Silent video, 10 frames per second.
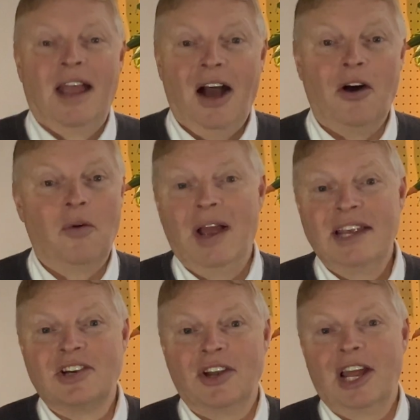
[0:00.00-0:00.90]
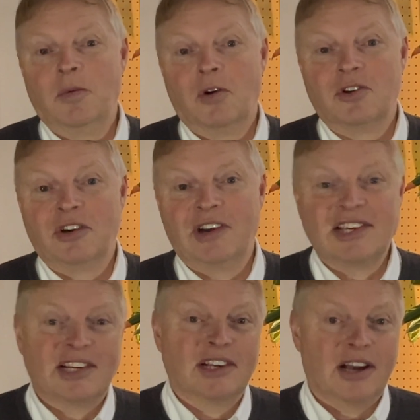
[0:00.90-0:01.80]
oh, it's got no water ingress
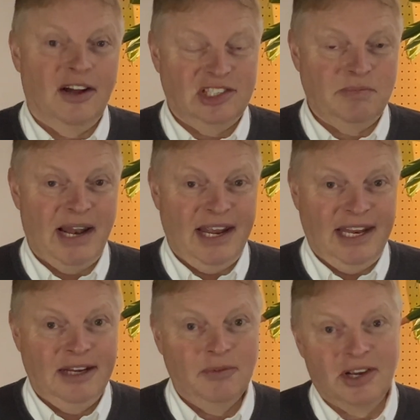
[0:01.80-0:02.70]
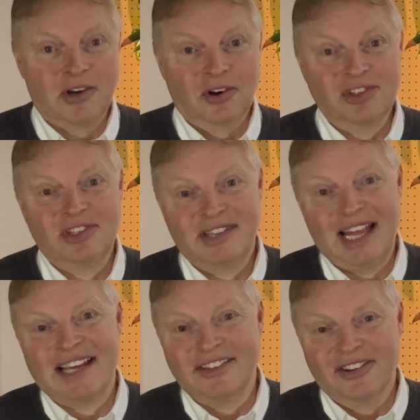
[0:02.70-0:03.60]
because I can't smell any. Well, of course,
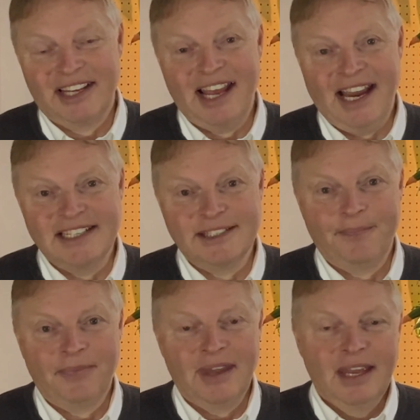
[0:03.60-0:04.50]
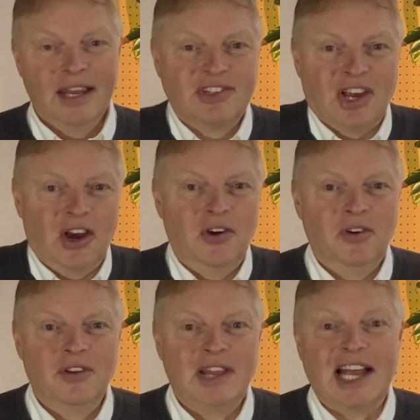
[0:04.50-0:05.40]
that's not the case.
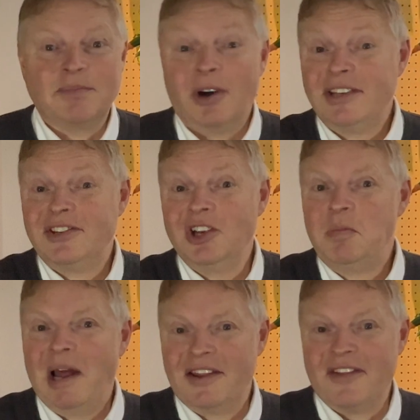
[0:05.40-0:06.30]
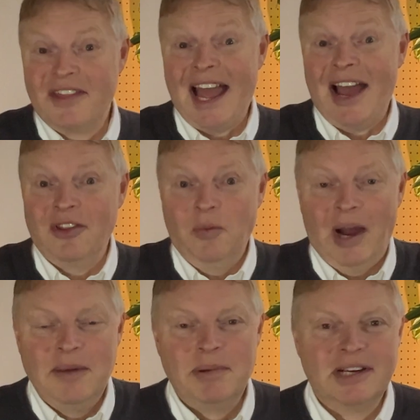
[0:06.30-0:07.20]
So that's my 2 penneth of that out of the
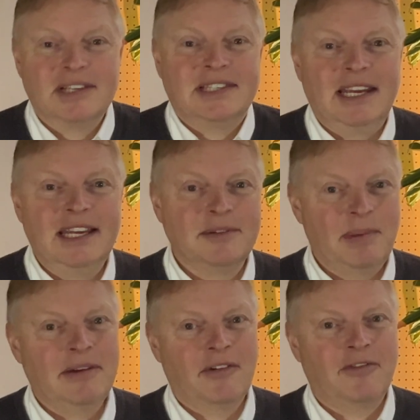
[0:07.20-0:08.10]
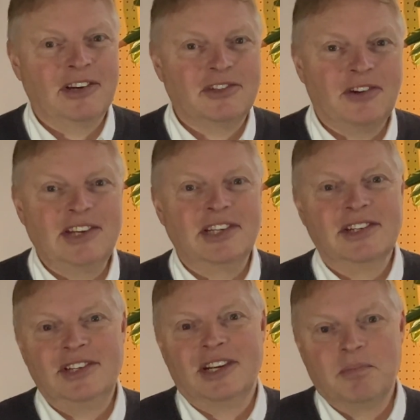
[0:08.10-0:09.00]
way, because it is a bit of a frustration,
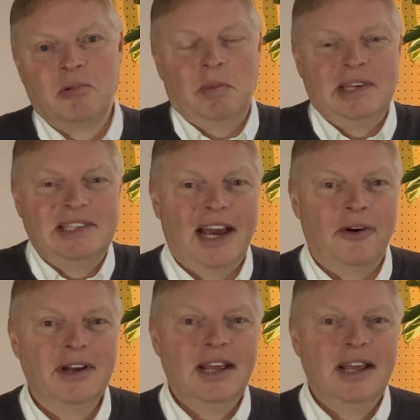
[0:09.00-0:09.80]
as you can probably tell.